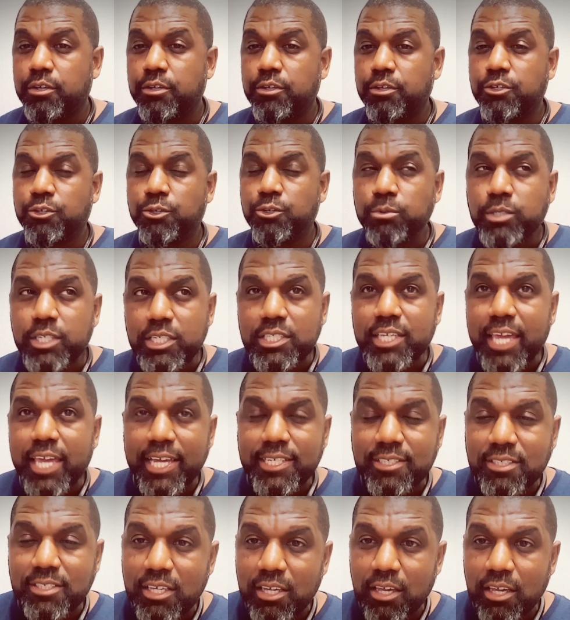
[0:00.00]
You just can't
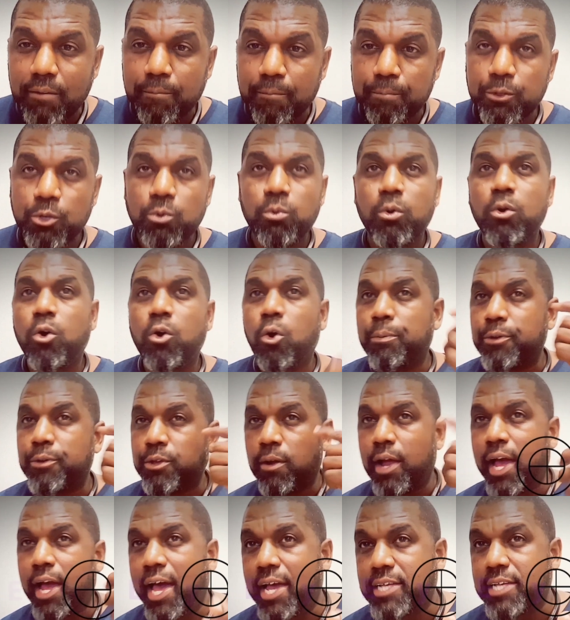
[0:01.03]
see it. You won't open
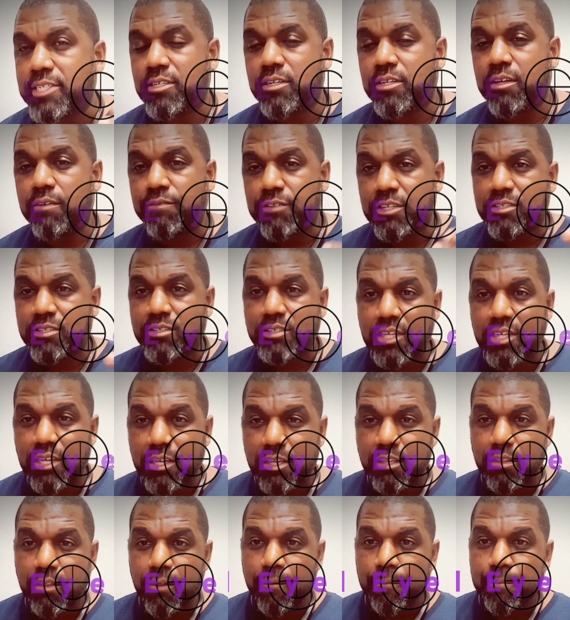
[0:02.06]
your eyes enough to see it.
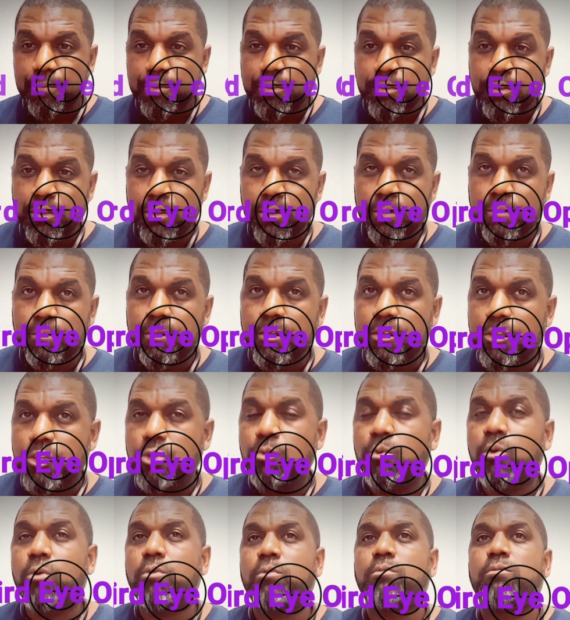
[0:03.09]
You know, you
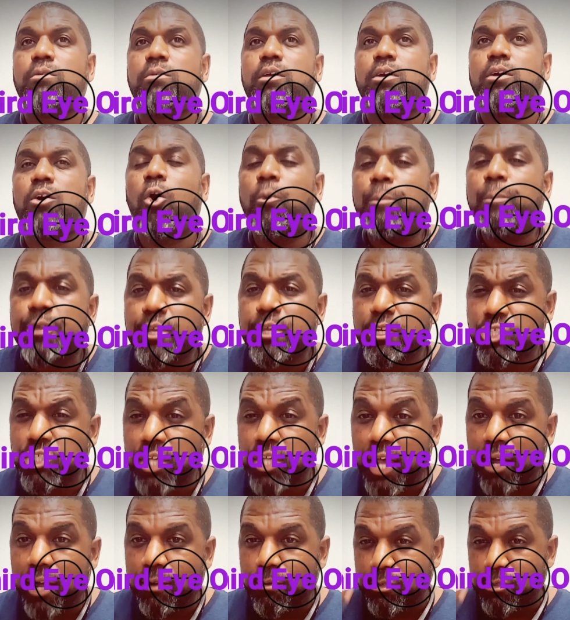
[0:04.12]
won't open your
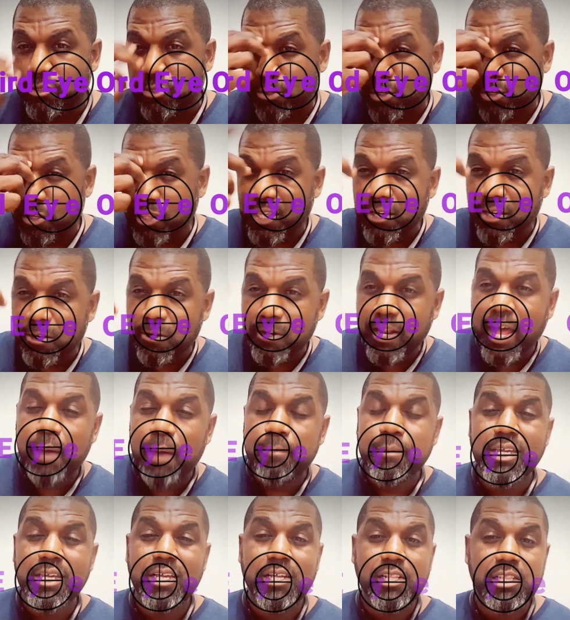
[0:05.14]
chakra so your third eye
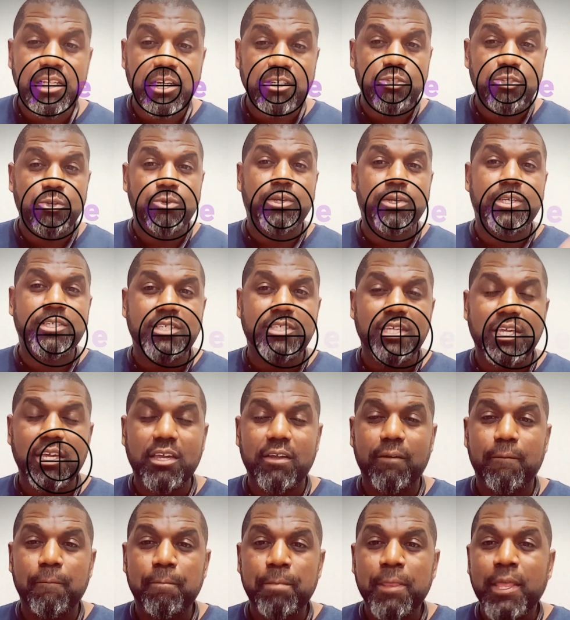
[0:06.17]
be clear so you can see
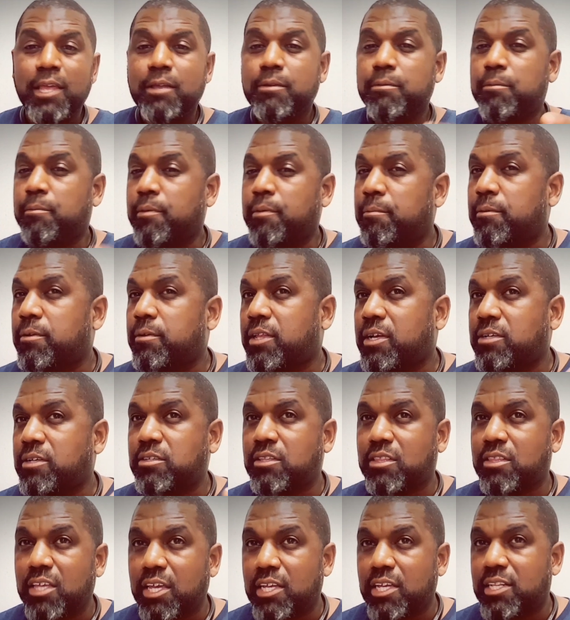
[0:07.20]
it. Remember, there's a
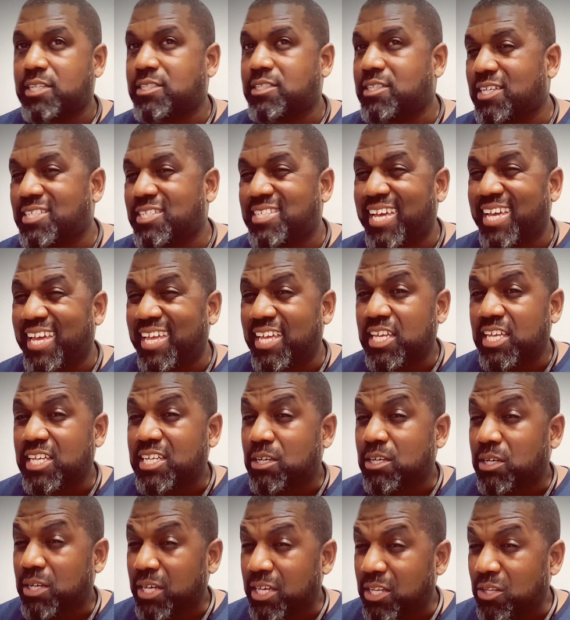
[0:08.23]
thing that says that
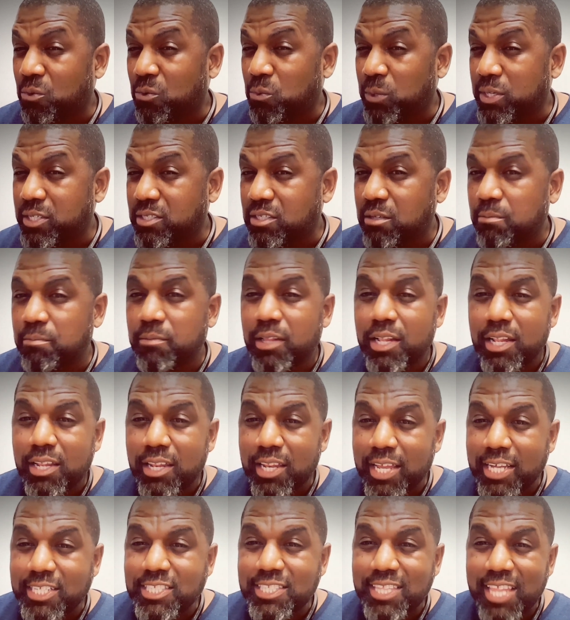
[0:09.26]
in the wisdom,
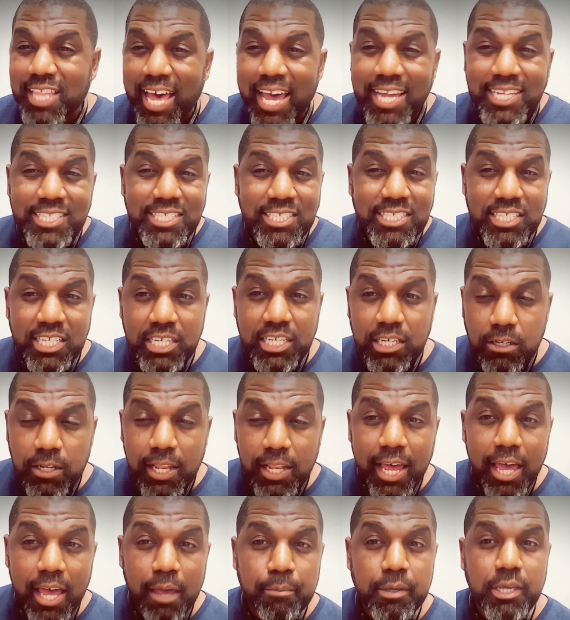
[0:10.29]
let thine single
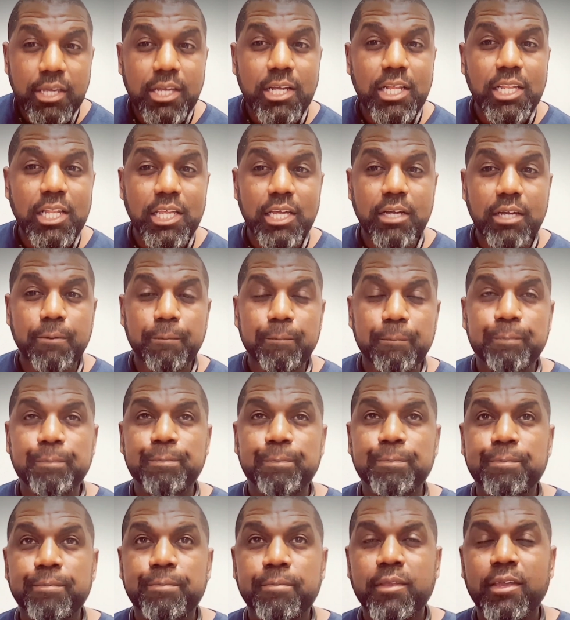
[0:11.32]
eye be clear.
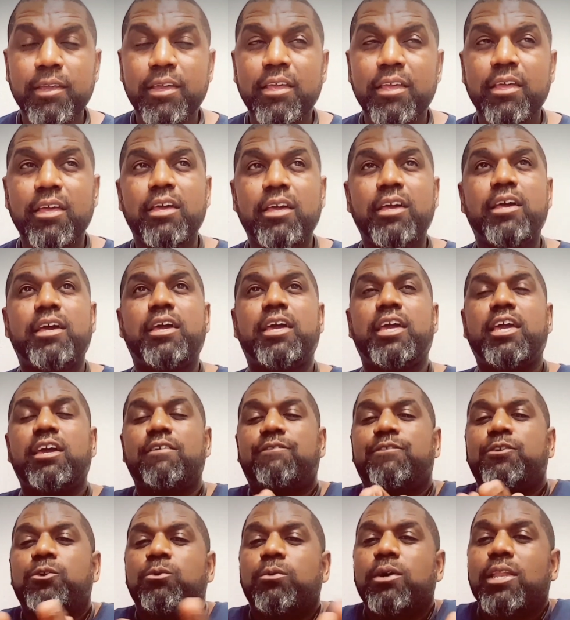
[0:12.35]

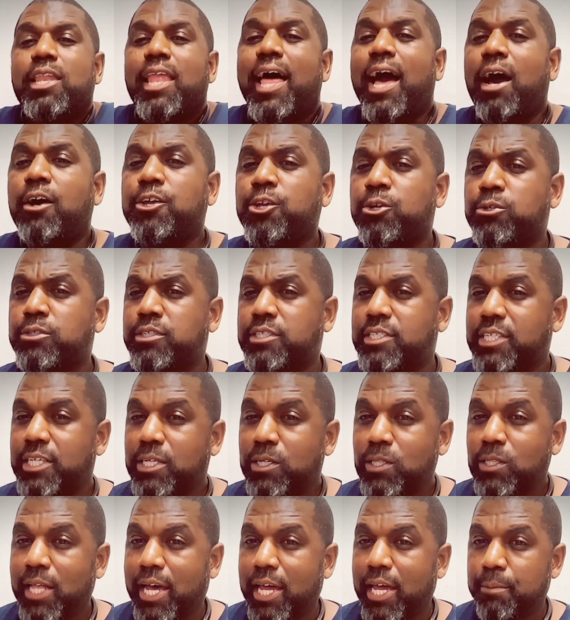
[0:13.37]
If you allow your
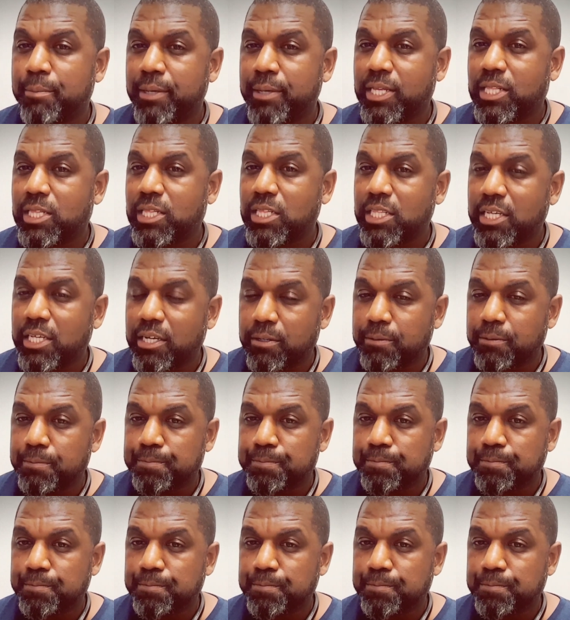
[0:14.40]
single eye to be clear,